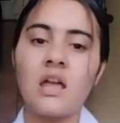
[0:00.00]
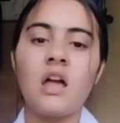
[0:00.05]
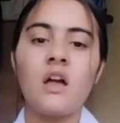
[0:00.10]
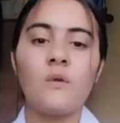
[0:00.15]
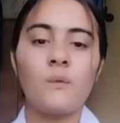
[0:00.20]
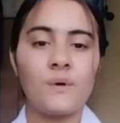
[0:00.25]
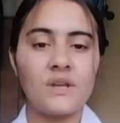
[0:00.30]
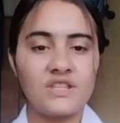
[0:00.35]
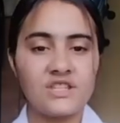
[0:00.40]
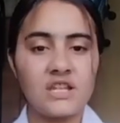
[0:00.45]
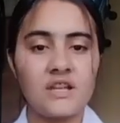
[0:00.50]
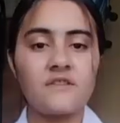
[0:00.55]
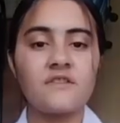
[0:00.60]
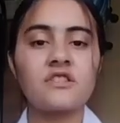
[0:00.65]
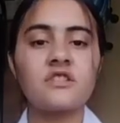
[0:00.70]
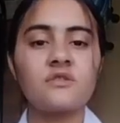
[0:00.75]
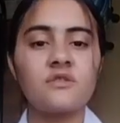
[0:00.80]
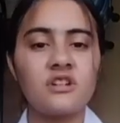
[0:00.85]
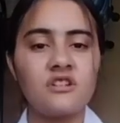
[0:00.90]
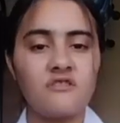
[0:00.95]
which gives
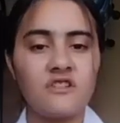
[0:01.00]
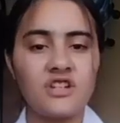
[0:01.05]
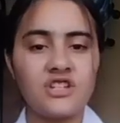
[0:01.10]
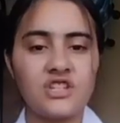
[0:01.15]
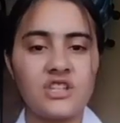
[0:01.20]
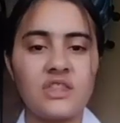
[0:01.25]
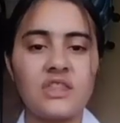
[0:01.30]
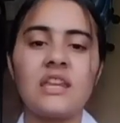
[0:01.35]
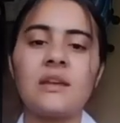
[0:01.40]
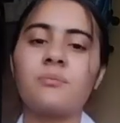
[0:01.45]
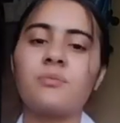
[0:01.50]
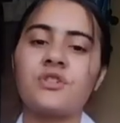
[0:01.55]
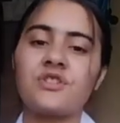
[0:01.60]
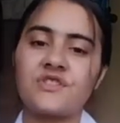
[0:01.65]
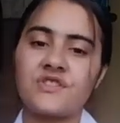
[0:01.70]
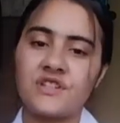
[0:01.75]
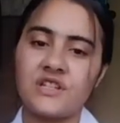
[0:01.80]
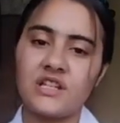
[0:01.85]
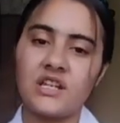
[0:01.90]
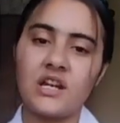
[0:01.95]
two division, the
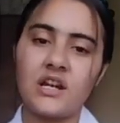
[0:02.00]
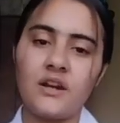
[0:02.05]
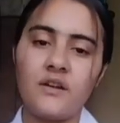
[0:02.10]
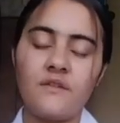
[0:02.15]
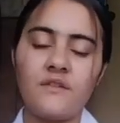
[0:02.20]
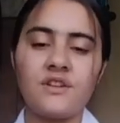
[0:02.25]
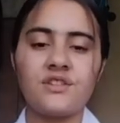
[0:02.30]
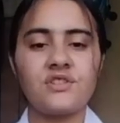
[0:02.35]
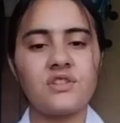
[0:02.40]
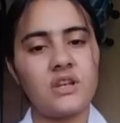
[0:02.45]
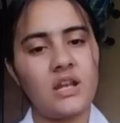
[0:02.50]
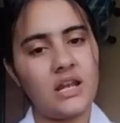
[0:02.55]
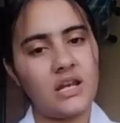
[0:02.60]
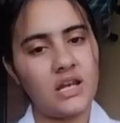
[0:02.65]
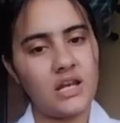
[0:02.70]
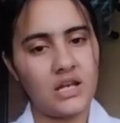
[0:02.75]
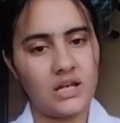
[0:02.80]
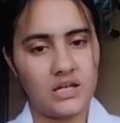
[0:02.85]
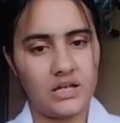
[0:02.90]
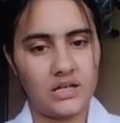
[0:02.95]
posterior division and
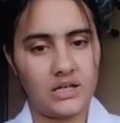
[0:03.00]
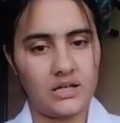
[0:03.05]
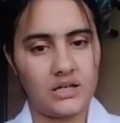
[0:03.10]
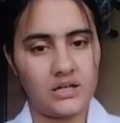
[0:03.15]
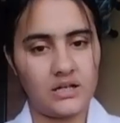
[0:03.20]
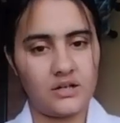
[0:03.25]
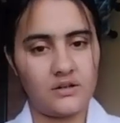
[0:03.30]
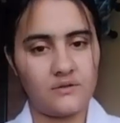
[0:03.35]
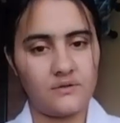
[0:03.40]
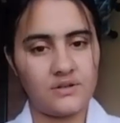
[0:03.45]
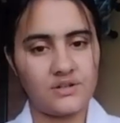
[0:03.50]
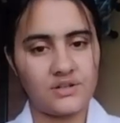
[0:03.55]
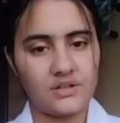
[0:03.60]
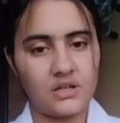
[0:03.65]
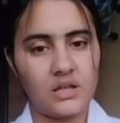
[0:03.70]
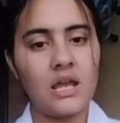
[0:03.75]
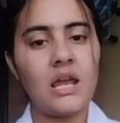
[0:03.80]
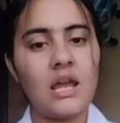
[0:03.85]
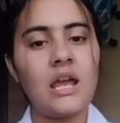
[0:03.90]
an interior division,